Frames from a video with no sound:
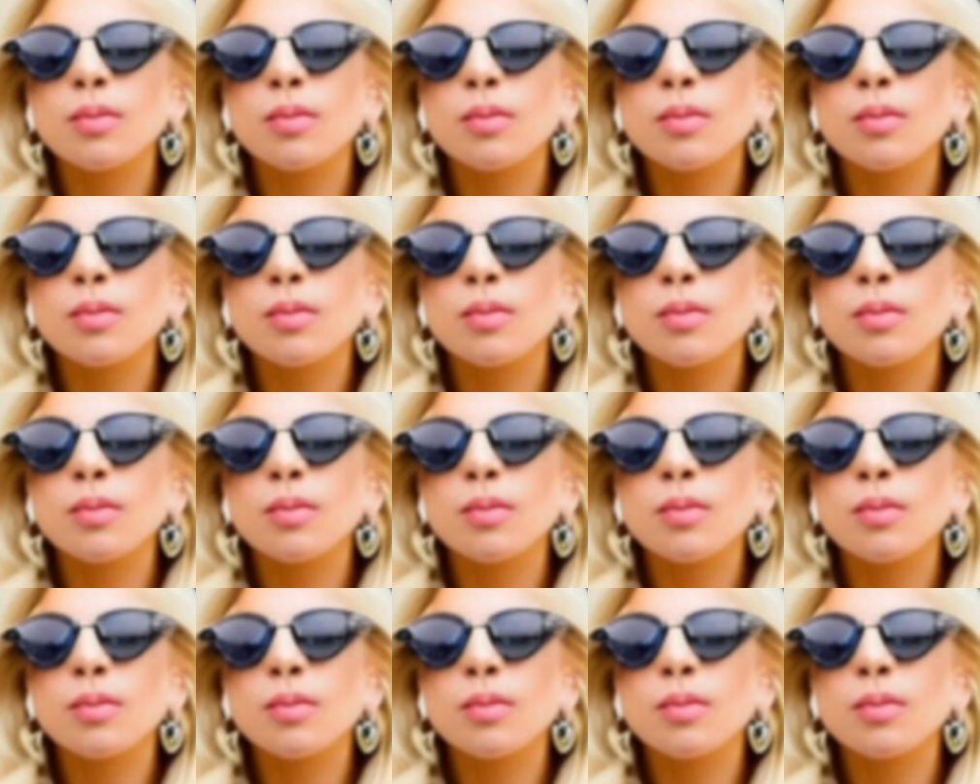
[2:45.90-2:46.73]

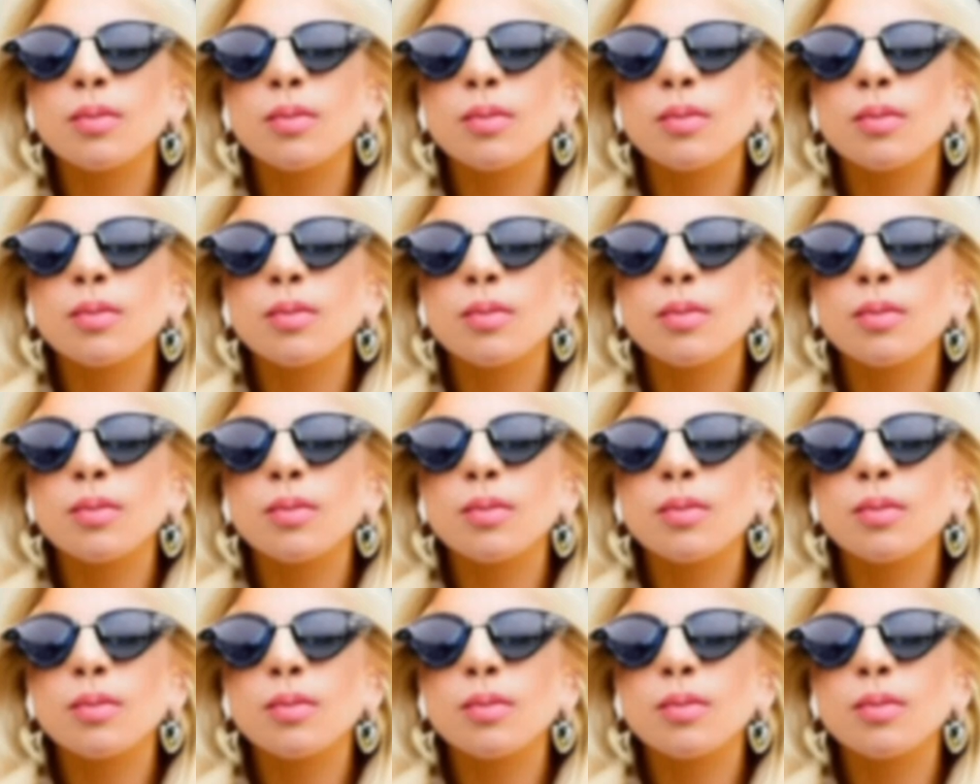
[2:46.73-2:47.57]

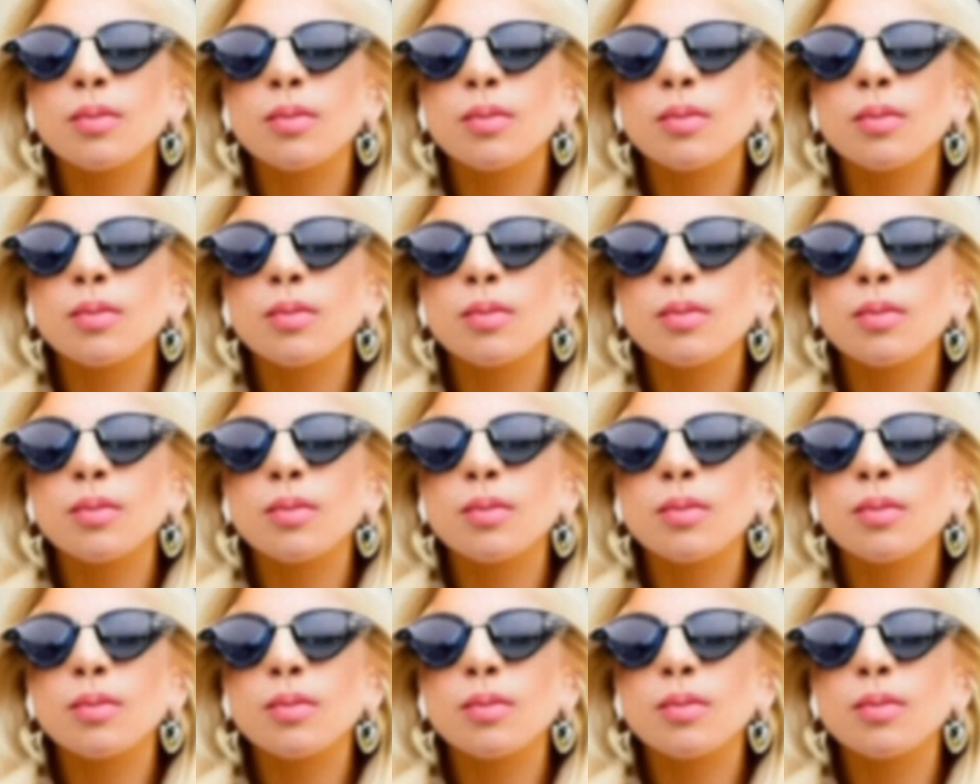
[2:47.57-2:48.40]

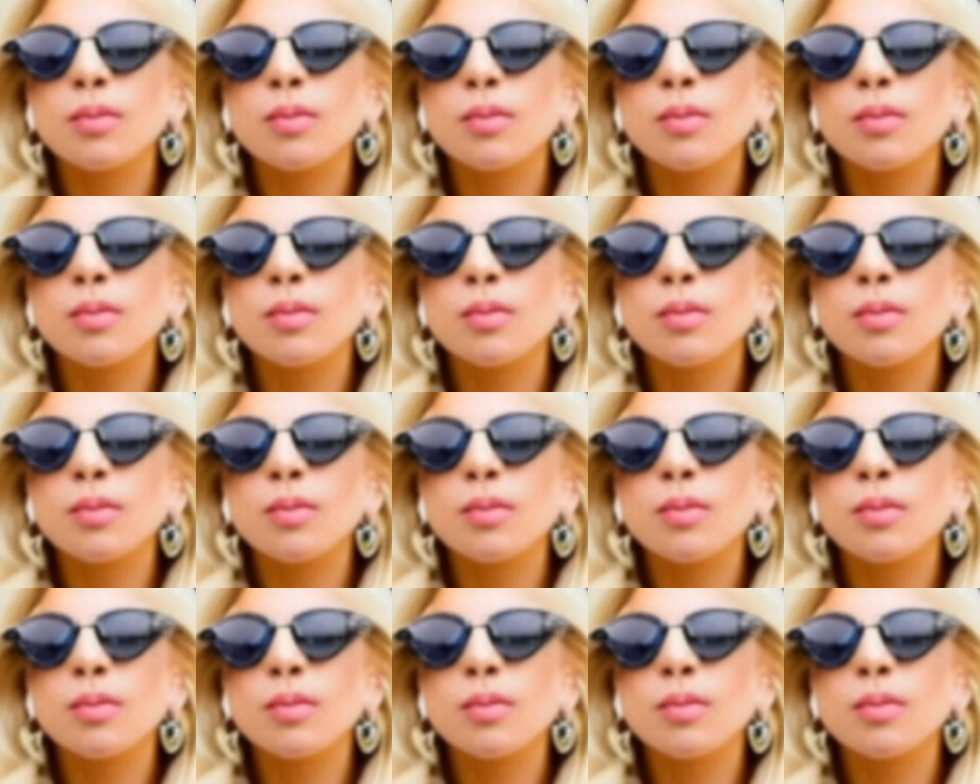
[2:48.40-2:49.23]

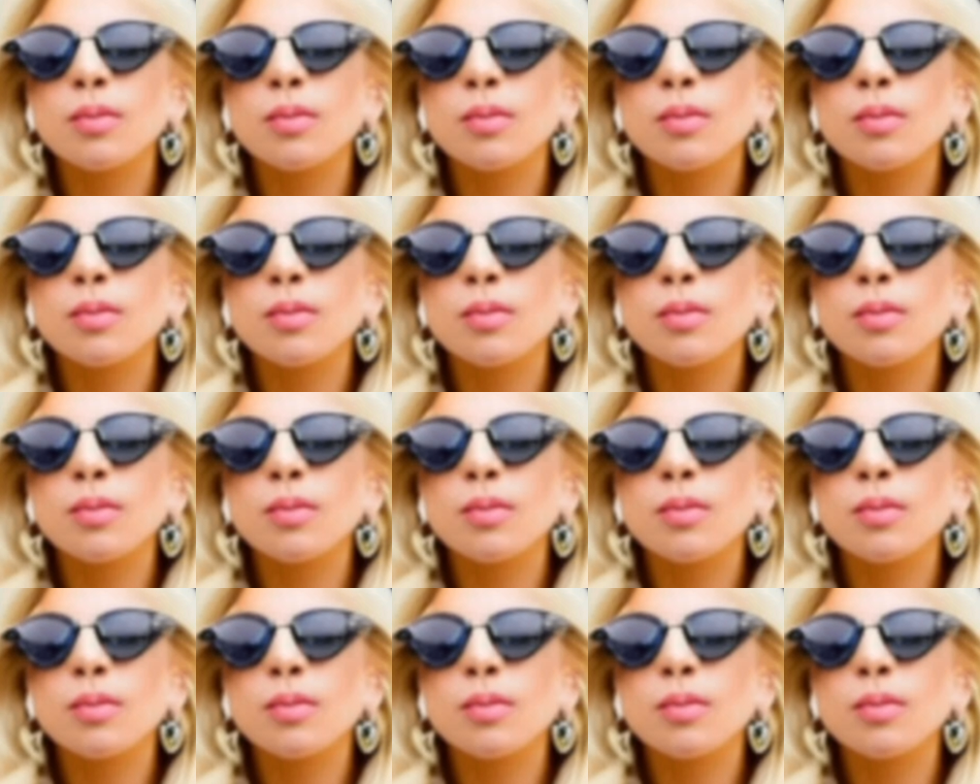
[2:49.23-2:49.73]
[no speech]